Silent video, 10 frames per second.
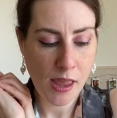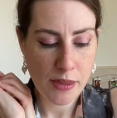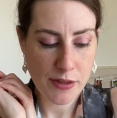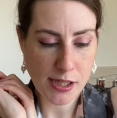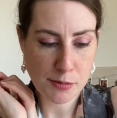
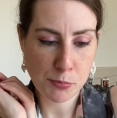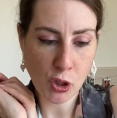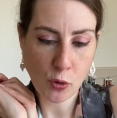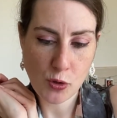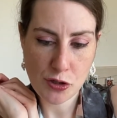There's
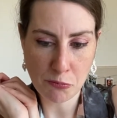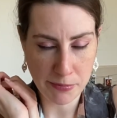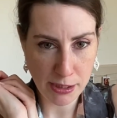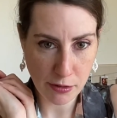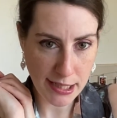blonde,
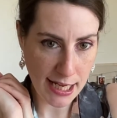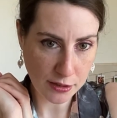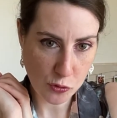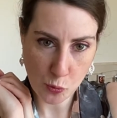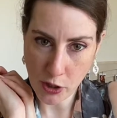milk
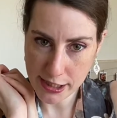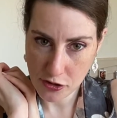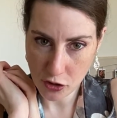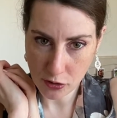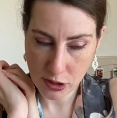and white
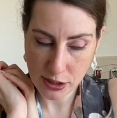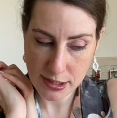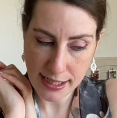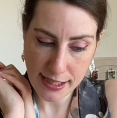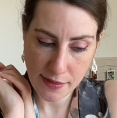chocolate
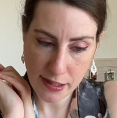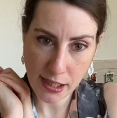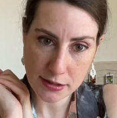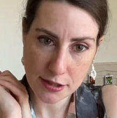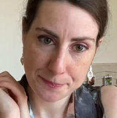in
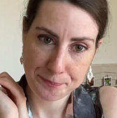that.